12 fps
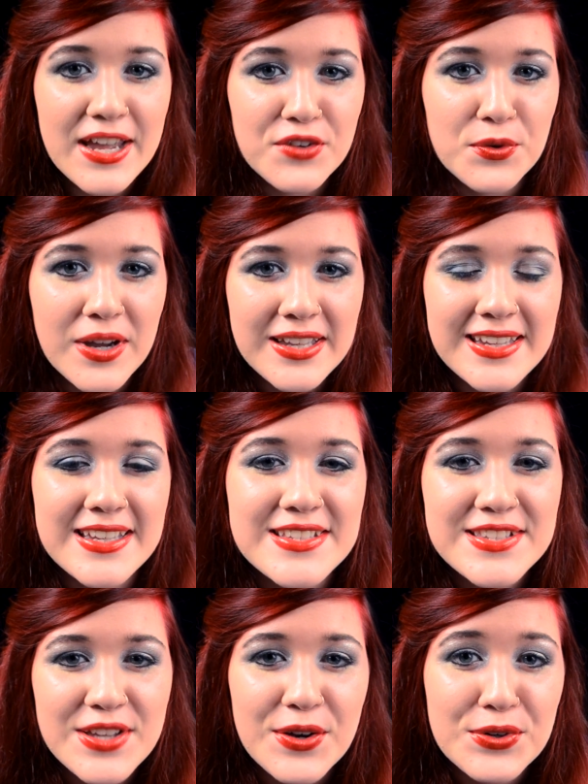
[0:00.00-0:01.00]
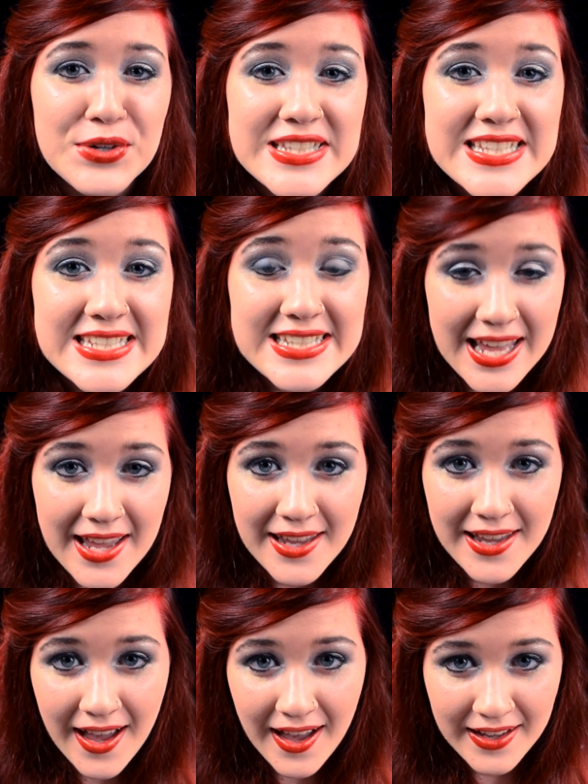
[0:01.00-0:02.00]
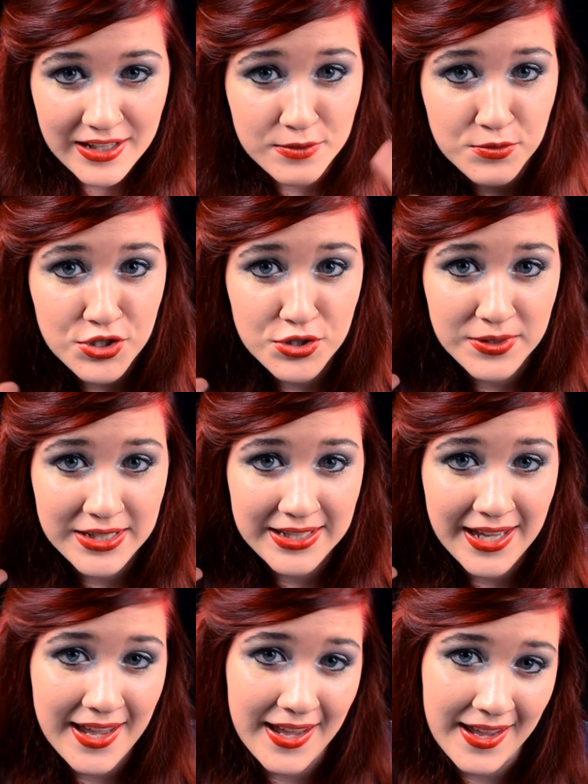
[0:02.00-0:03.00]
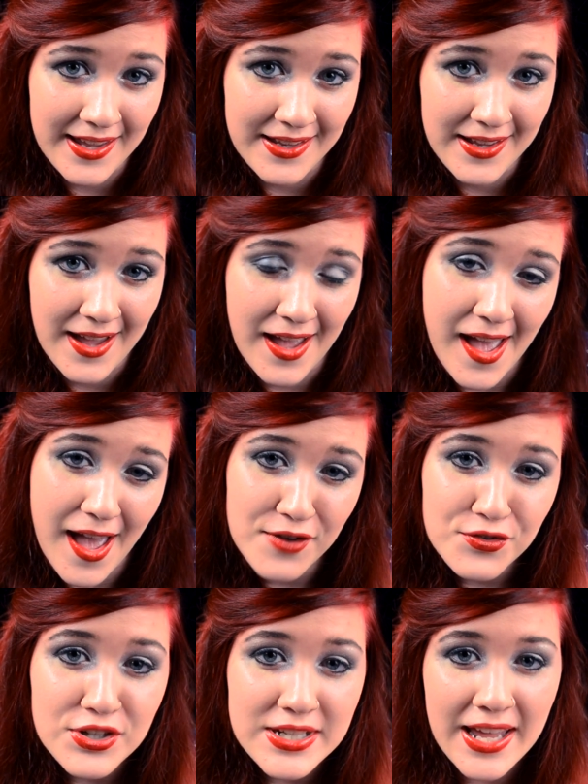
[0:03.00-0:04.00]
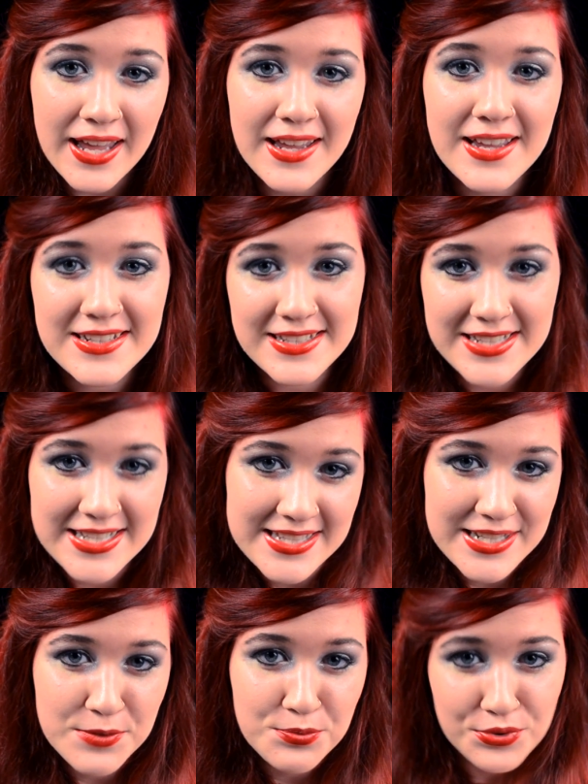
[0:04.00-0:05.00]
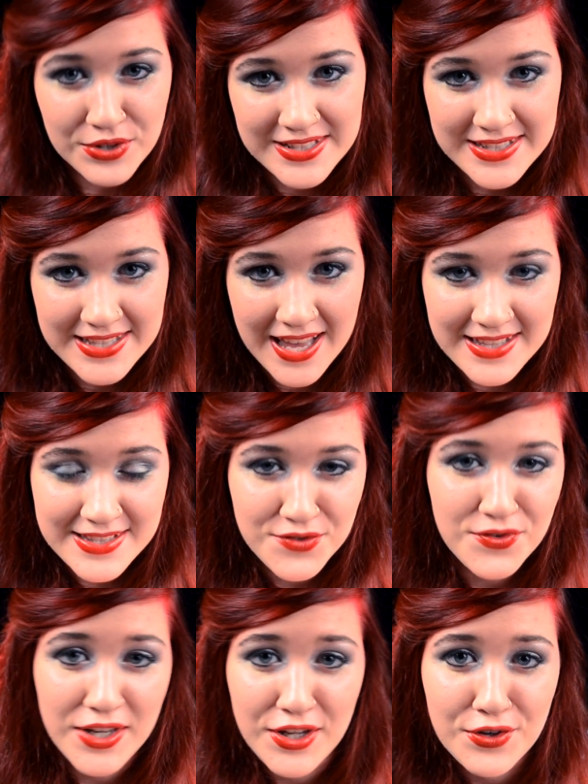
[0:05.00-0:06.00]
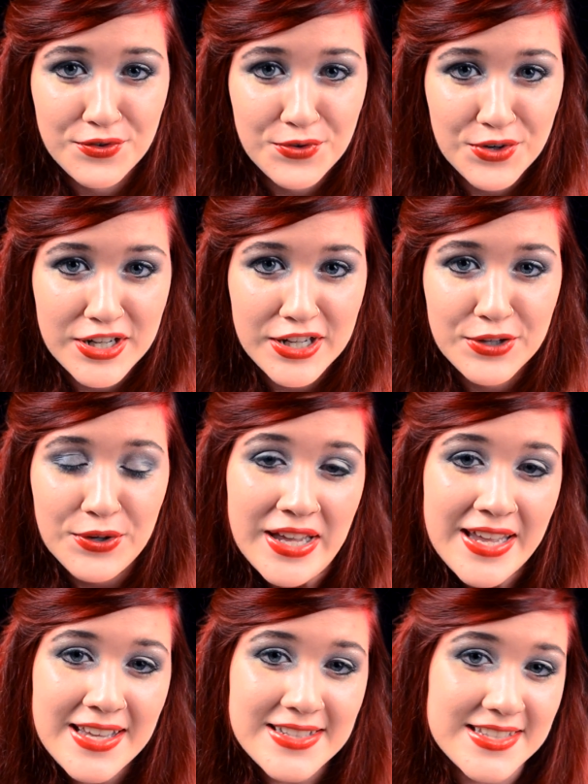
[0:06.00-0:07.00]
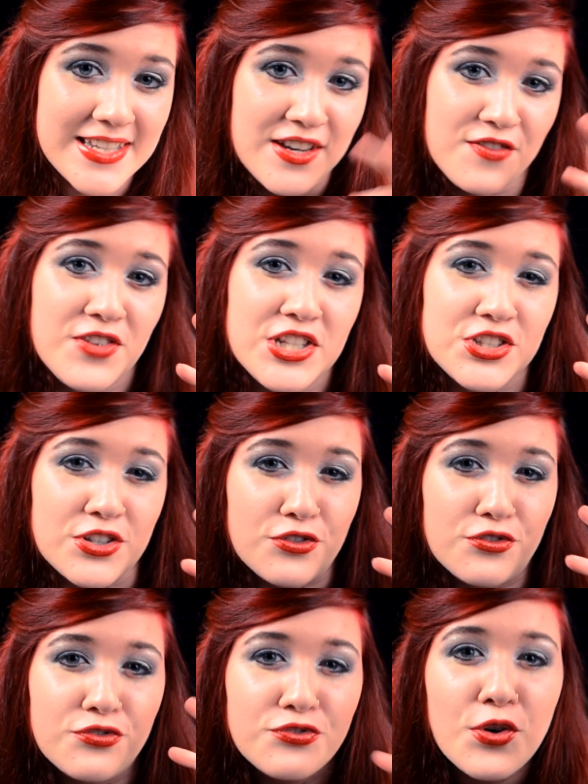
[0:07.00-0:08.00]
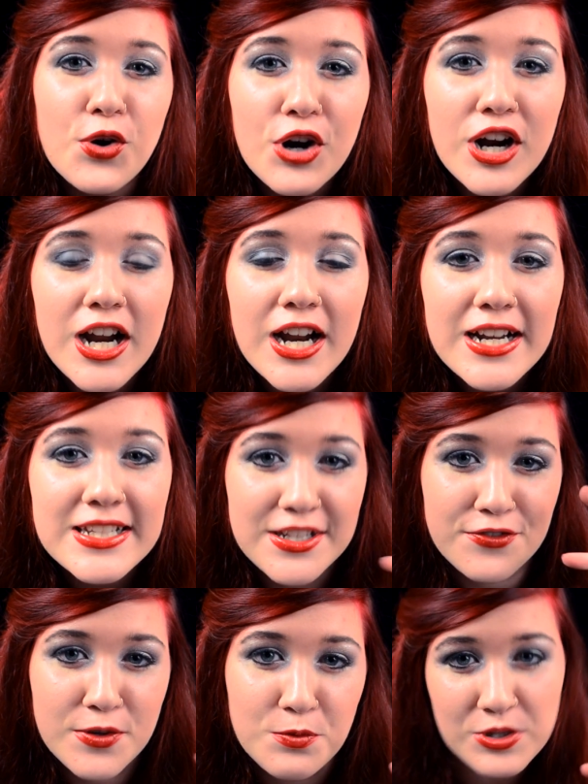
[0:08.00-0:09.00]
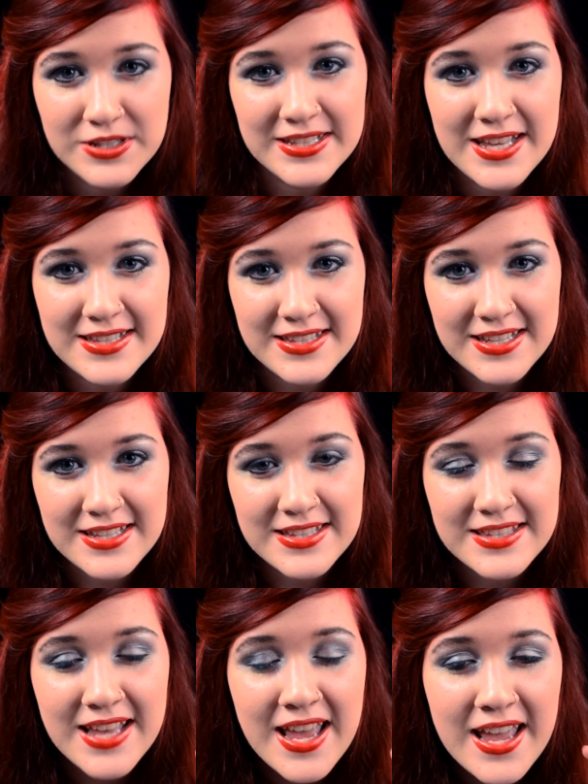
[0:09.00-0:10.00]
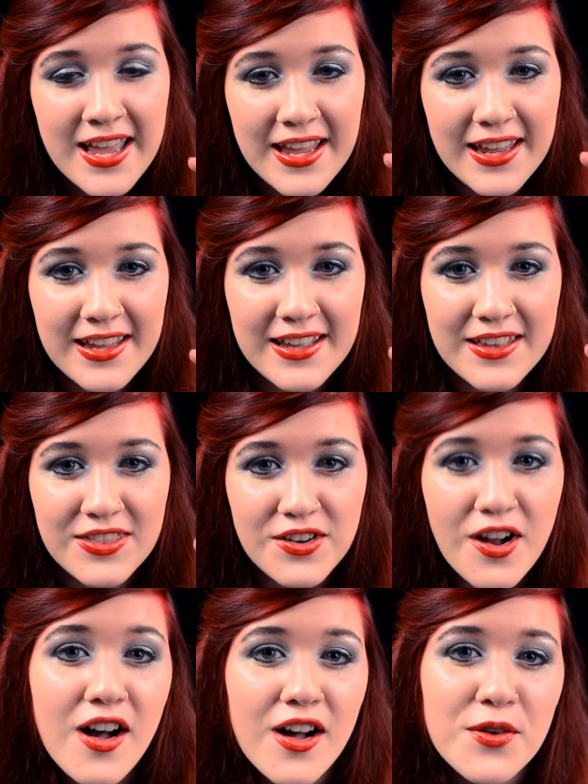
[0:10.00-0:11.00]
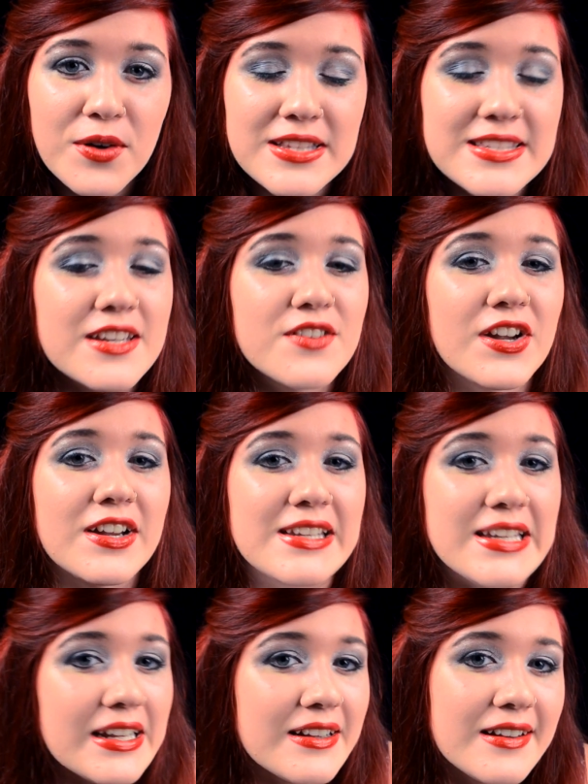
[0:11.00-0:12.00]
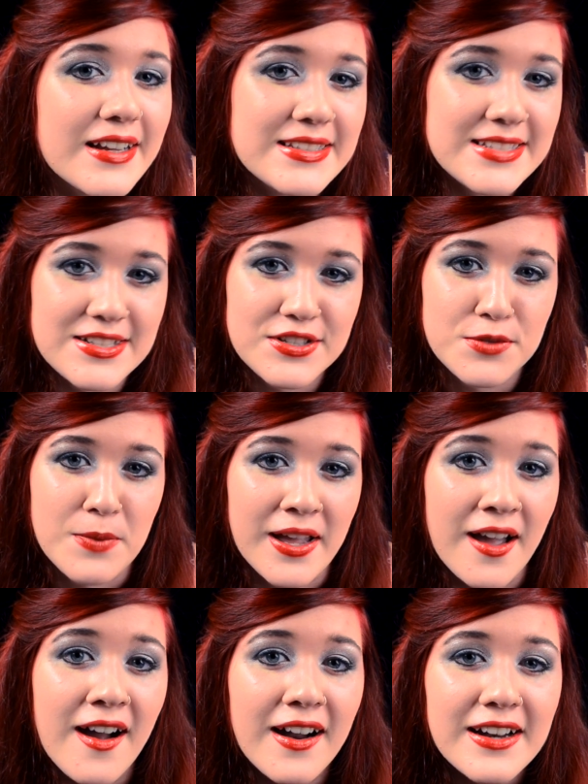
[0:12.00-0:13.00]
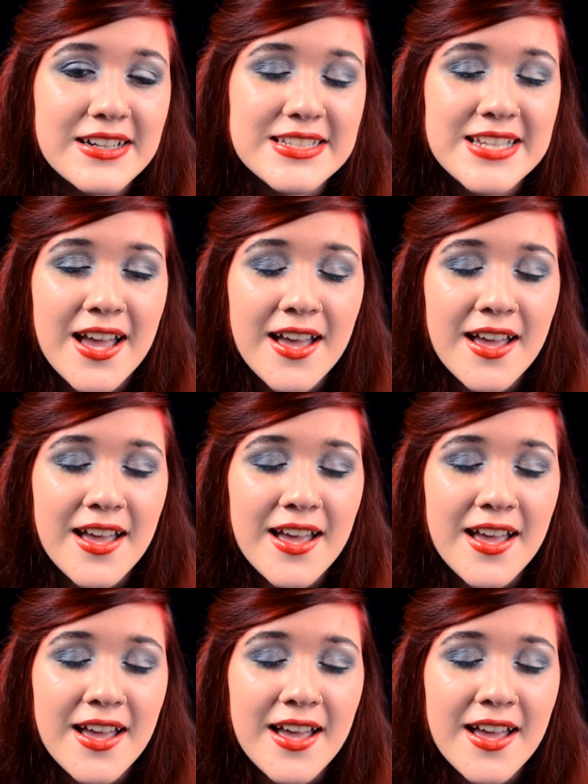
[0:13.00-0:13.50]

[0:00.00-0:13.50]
Everyone, so today I am doing a everyday Disney princess video for you. It's going to feature 4 different princesses, and they're all ones that are very near and dear to my heart.